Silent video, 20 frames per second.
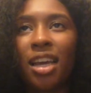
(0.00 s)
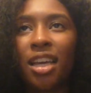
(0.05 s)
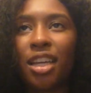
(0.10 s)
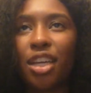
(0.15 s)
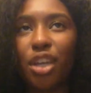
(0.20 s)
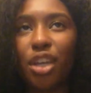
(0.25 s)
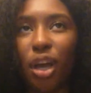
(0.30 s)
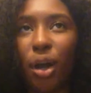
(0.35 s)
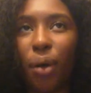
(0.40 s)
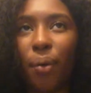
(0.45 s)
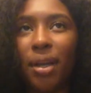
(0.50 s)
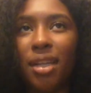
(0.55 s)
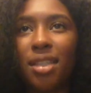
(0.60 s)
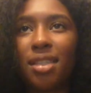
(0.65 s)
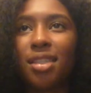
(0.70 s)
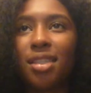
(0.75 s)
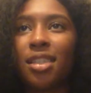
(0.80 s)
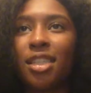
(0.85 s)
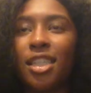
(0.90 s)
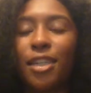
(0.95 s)
you know,
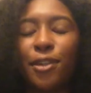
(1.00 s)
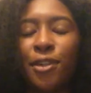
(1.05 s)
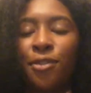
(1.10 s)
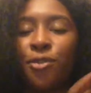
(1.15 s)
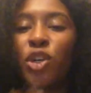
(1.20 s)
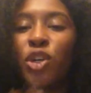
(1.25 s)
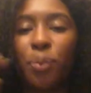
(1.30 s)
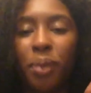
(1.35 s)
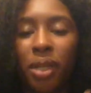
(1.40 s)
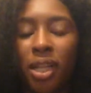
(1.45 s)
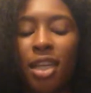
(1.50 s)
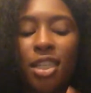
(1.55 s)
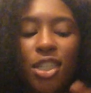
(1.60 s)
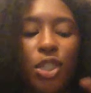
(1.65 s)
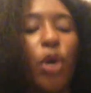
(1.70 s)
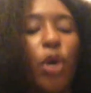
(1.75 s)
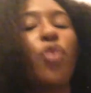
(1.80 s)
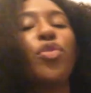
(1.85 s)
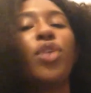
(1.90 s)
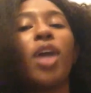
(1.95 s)
it's different formulas.
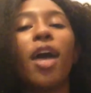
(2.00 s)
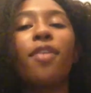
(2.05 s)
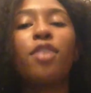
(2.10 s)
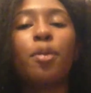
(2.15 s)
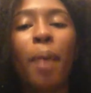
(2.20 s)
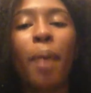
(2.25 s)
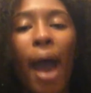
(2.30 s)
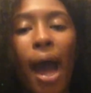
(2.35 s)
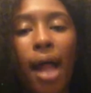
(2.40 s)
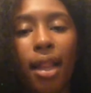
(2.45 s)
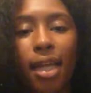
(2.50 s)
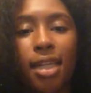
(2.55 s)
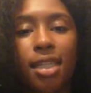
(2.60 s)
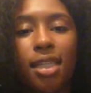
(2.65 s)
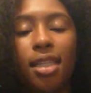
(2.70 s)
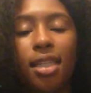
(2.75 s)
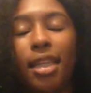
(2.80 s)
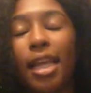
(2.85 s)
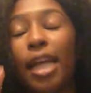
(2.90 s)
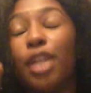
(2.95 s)
So if you have a palette
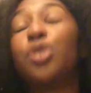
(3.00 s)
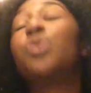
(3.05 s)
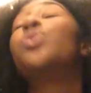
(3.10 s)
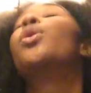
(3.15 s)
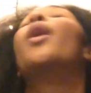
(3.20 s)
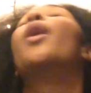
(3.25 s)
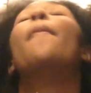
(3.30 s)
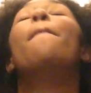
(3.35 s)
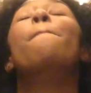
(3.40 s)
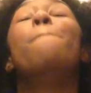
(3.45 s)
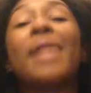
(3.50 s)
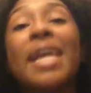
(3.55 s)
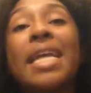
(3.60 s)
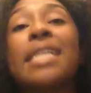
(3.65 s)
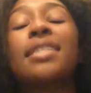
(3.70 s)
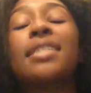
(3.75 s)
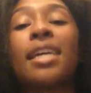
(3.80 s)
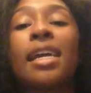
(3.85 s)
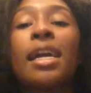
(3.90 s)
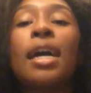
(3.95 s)
that's
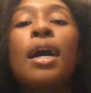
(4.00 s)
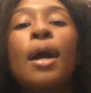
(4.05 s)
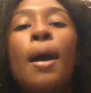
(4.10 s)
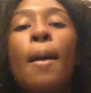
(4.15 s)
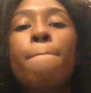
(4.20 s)
amazing,